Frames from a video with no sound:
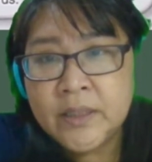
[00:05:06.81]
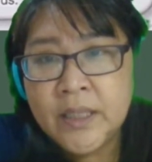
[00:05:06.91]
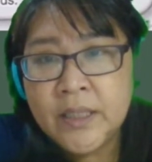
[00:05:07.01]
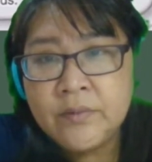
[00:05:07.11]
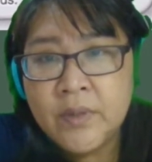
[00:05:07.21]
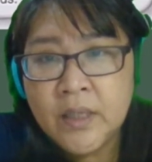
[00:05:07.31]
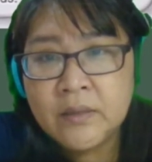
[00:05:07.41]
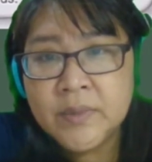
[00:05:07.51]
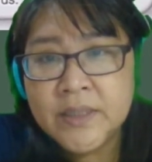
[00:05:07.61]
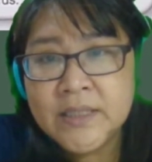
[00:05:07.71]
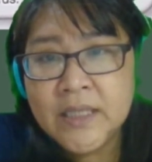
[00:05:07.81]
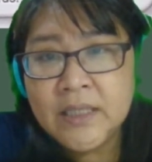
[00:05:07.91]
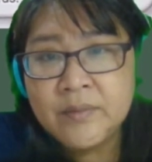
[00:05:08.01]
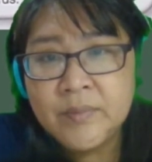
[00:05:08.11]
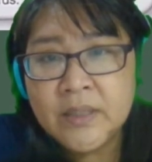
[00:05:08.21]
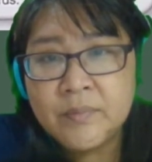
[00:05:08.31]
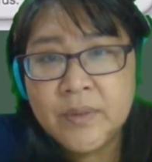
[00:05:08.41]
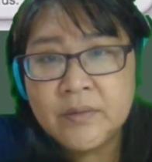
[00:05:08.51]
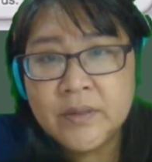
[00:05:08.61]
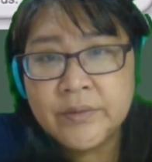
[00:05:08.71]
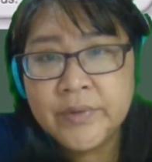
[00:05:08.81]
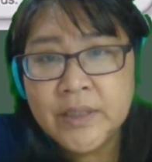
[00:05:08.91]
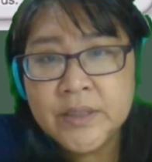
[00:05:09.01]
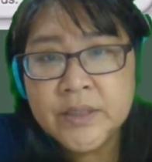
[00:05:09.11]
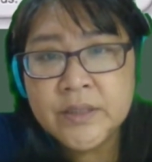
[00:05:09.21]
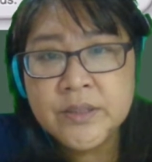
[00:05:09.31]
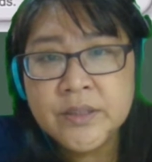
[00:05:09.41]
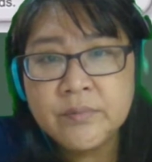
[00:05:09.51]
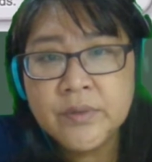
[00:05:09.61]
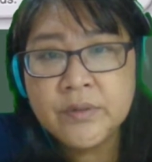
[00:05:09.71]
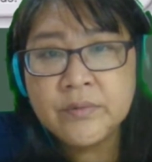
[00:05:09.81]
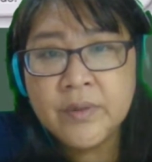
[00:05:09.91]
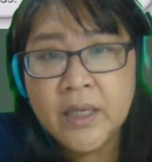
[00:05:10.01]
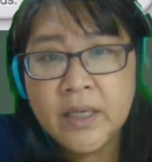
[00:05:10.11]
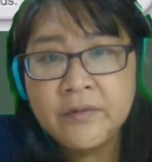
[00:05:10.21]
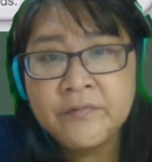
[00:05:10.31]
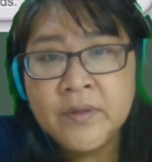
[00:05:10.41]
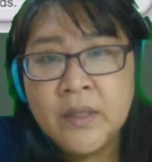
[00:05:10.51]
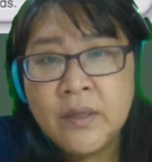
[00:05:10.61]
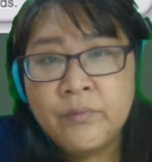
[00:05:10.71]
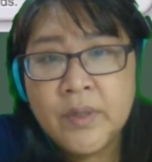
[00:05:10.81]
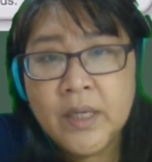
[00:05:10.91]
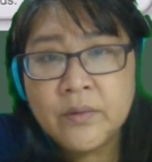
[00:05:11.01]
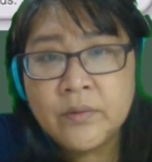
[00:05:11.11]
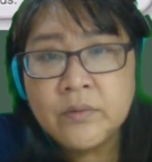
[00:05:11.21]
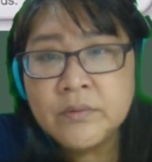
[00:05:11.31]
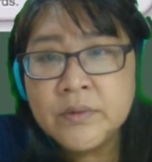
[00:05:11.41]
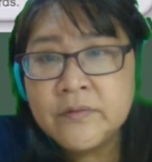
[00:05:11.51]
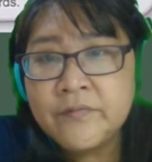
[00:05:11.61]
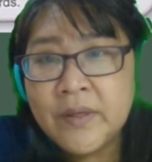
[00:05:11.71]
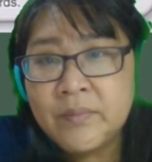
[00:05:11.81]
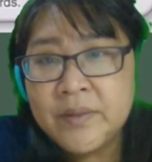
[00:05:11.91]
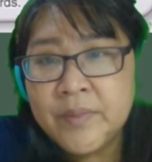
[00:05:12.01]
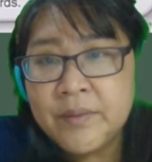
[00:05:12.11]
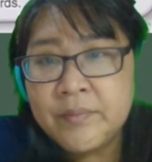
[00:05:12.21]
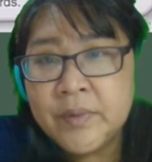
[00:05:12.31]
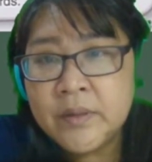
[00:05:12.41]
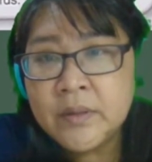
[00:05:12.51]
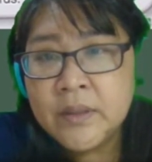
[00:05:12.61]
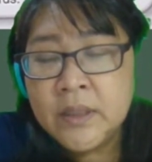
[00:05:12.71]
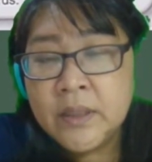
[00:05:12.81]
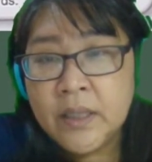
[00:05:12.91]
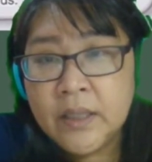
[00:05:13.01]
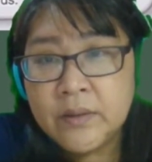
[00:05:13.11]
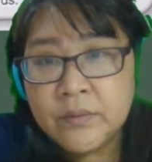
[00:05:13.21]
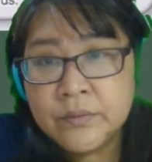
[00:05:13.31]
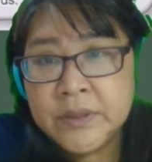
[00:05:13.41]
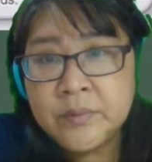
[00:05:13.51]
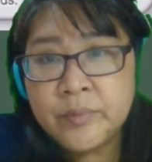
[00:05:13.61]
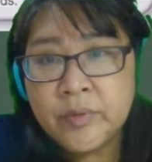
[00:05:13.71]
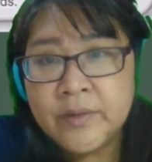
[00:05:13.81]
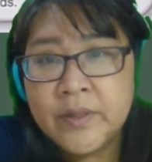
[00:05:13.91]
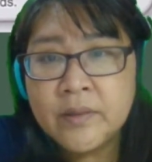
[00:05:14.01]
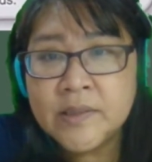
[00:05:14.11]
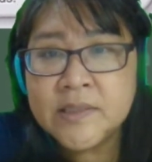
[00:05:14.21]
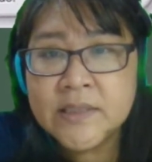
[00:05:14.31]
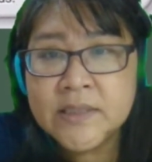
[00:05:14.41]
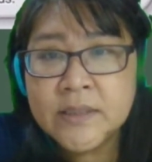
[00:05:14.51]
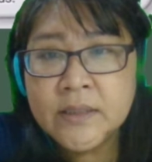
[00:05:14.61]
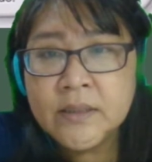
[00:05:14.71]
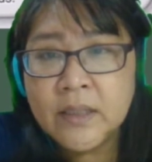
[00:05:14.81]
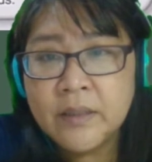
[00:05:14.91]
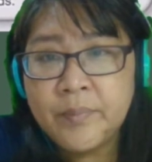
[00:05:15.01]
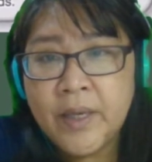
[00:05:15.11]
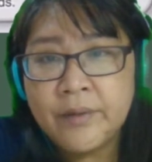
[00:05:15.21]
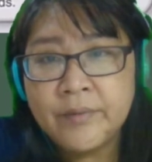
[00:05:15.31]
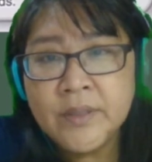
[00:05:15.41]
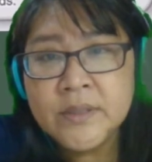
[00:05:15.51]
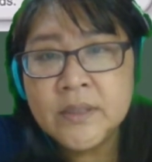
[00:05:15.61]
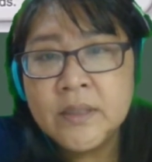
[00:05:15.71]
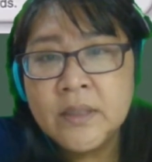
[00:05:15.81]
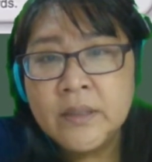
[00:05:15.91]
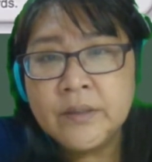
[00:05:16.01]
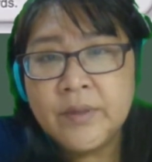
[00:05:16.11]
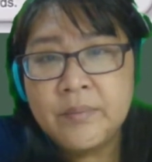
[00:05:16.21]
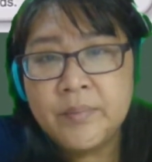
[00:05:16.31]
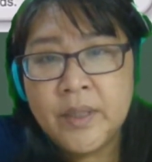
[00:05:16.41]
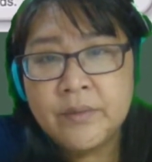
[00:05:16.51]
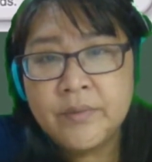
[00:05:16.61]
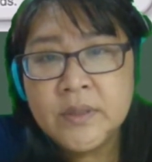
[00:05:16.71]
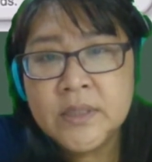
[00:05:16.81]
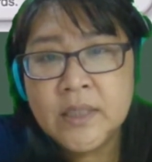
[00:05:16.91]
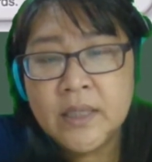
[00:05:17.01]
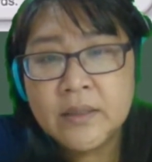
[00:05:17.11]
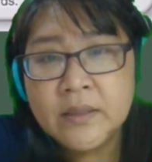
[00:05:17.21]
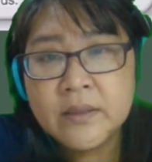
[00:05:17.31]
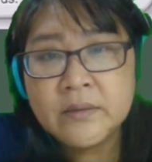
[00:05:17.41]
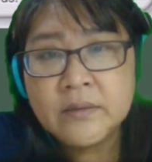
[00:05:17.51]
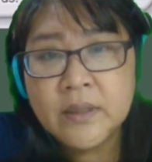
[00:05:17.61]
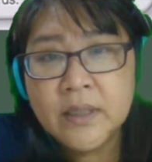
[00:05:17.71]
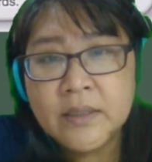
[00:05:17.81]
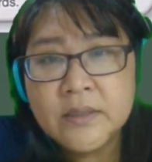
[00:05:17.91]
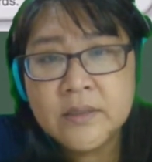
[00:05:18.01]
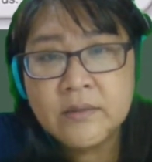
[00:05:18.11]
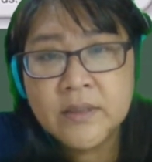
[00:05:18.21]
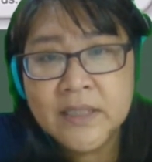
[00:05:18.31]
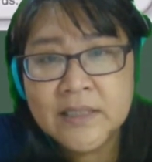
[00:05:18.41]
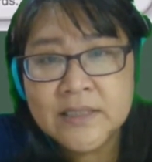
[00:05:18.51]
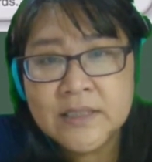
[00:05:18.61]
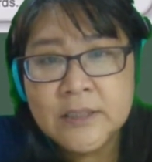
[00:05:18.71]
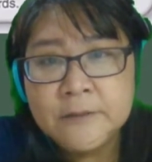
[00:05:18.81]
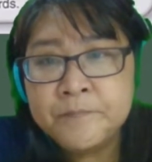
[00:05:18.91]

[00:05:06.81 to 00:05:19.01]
Can you help by telling me about a relationship you have with an older family member, an older brother or sister, parent, grandparent, uncle, aunt, or cousin?